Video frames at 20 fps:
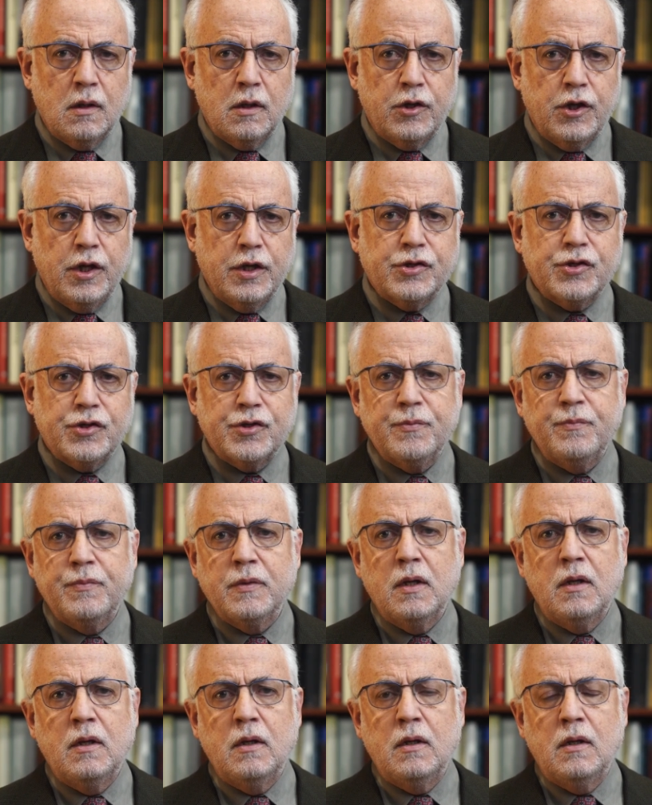This
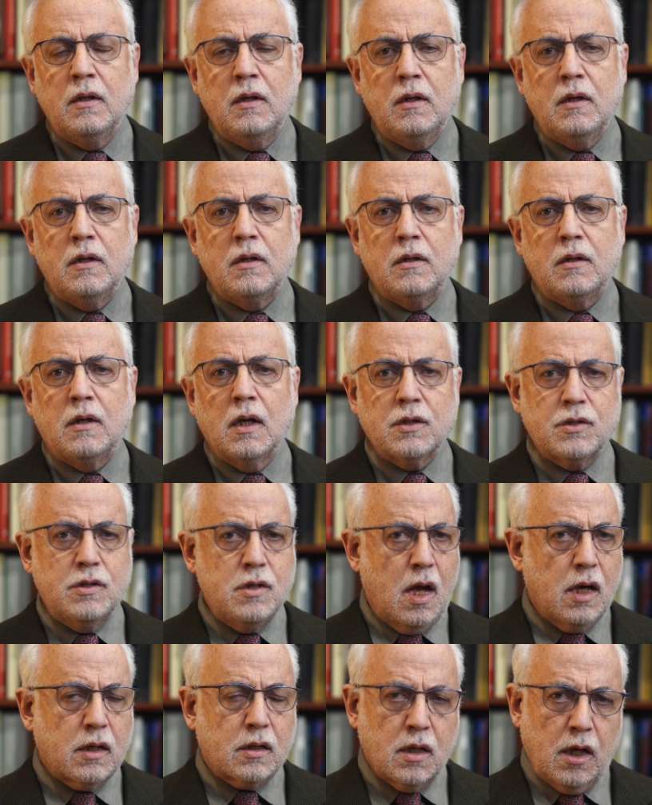does
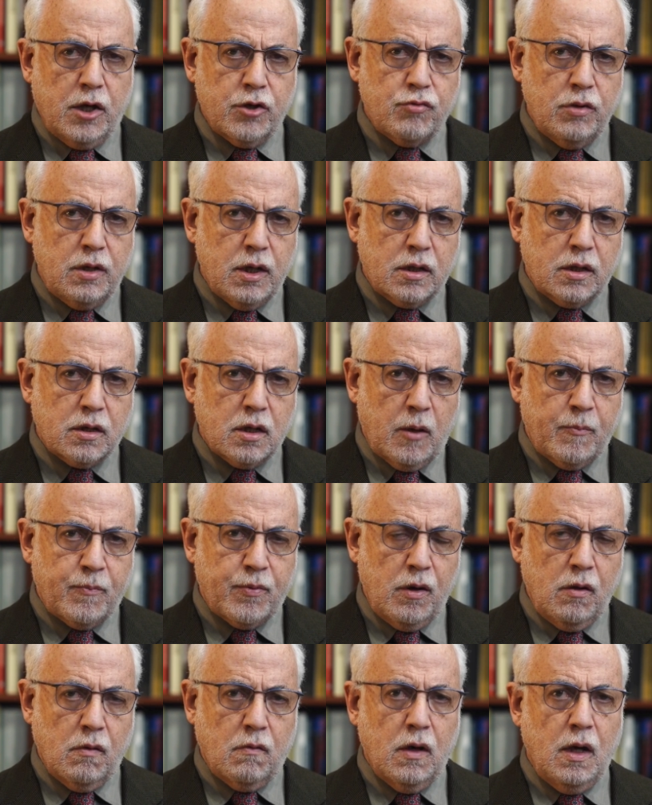not contradict our
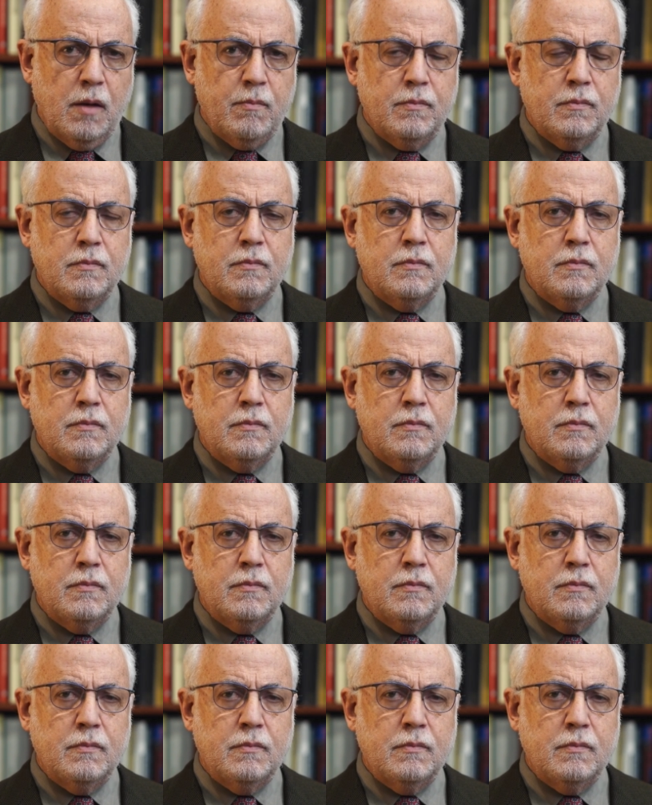program.